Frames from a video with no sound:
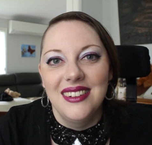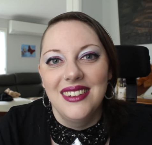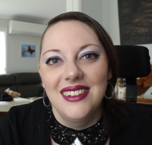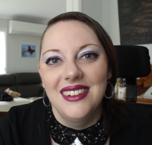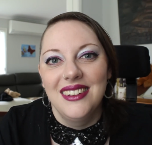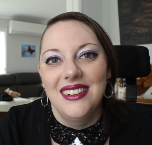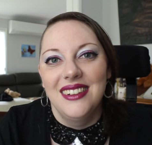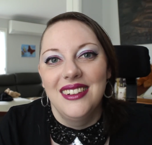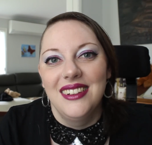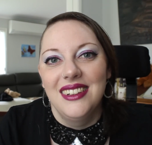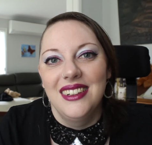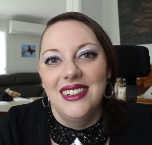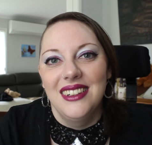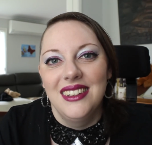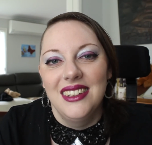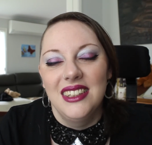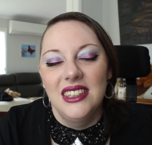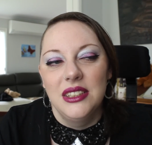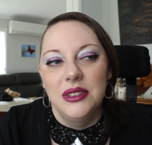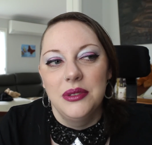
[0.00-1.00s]

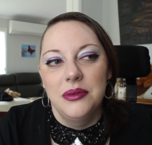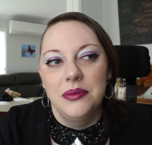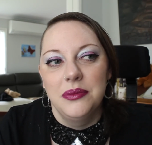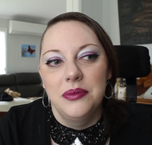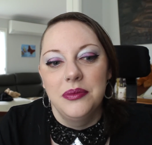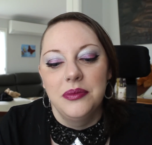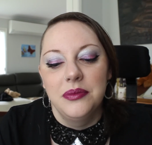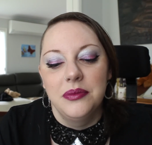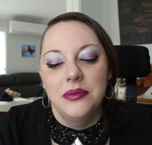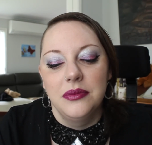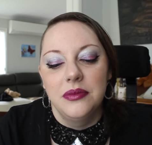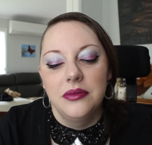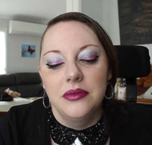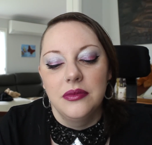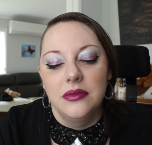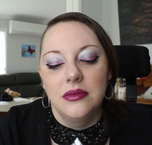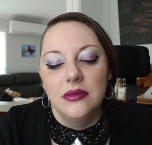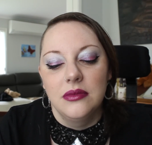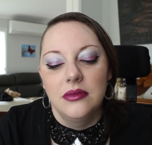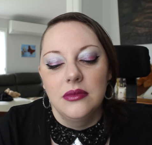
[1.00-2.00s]

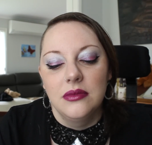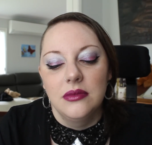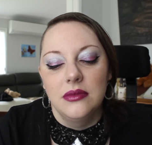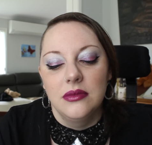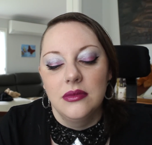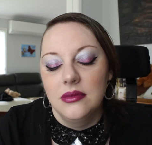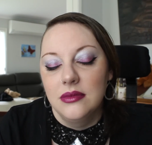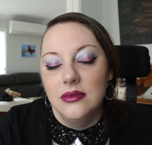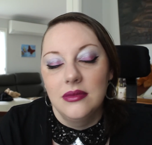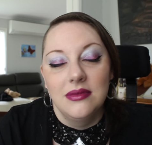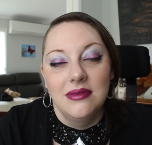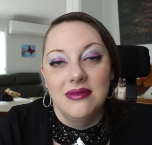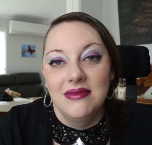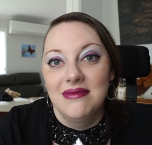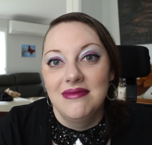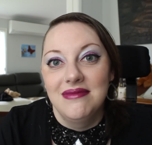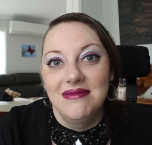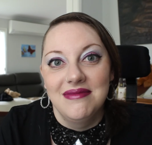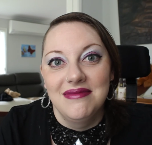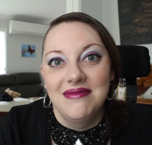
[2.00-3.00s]

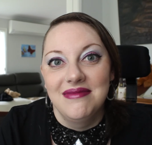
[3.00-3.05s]
Nothing is said.